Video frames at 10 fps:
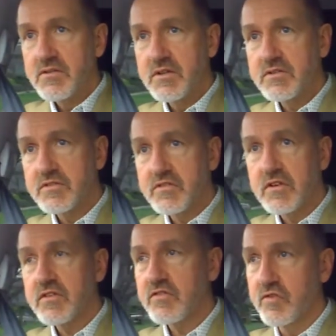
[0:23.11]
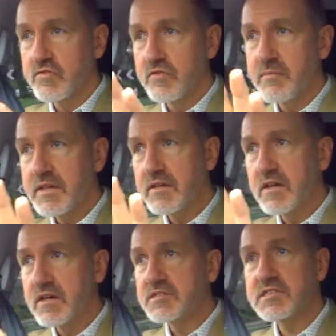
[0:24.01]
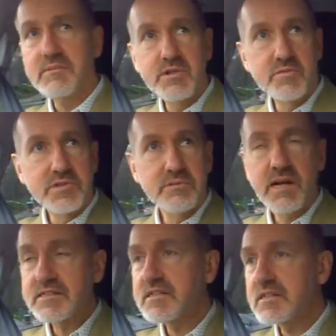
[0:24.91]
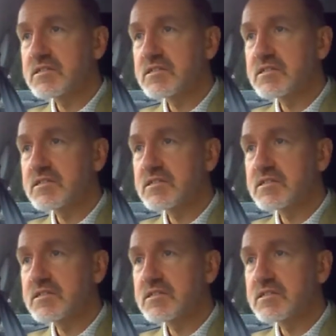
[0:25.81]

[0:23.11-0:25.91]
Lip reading: that sort of make the car semi-automatic.